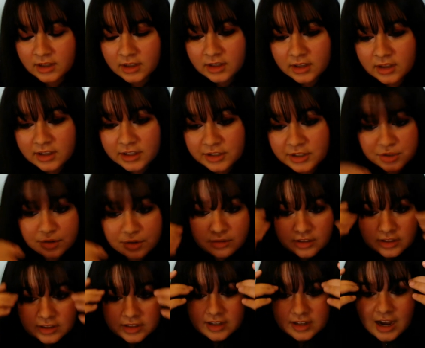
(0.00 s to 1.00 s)
It's true
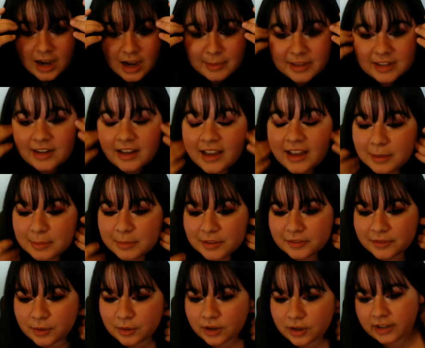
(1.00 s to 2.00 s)
that the comment had me
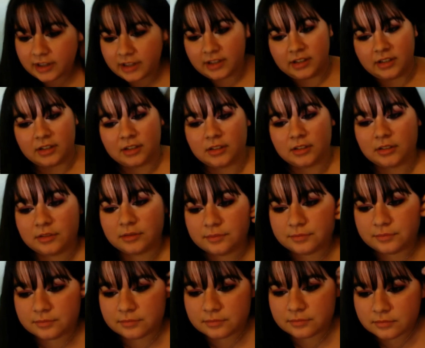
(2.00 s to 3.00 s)
floored.
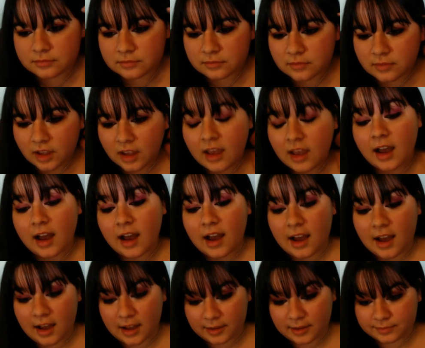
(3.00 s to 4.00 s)

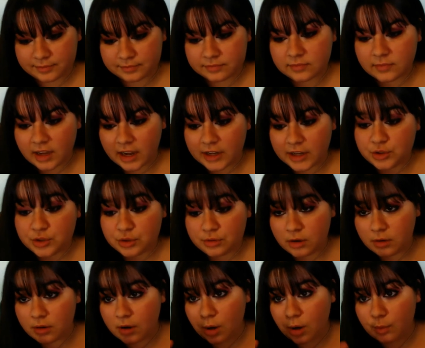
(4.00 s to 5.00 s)
I do
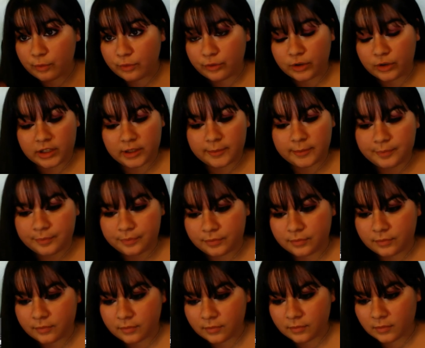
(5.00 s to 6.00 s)
know Home Free.
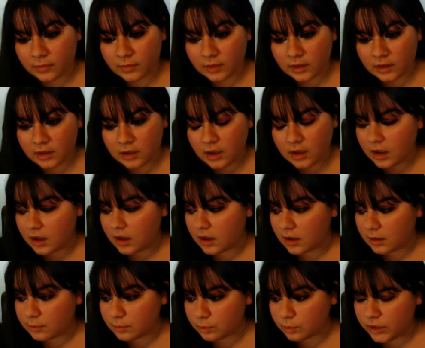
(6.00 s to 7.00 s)

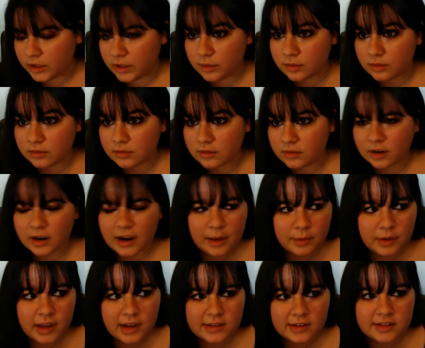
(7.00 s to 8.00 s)
I
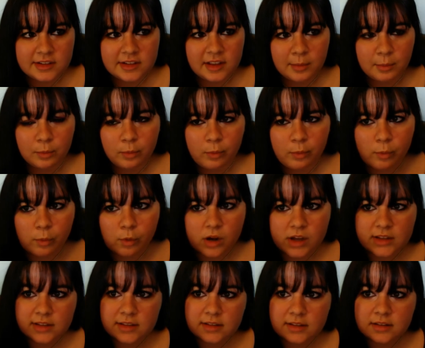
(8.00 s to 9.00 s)
reacted to them
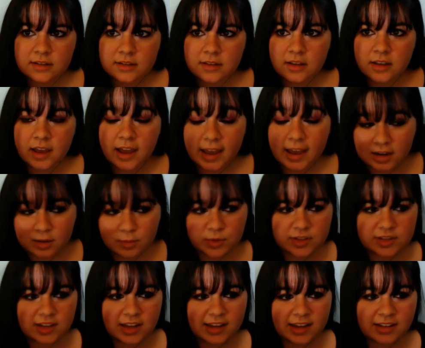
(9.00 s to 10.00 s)
once, and it
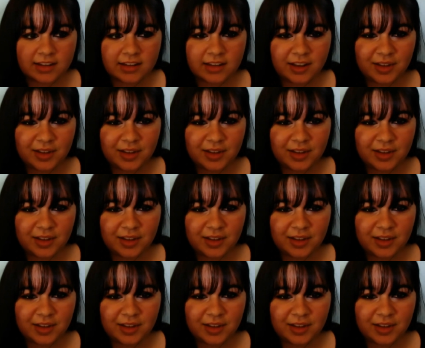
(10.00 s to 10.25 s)
was like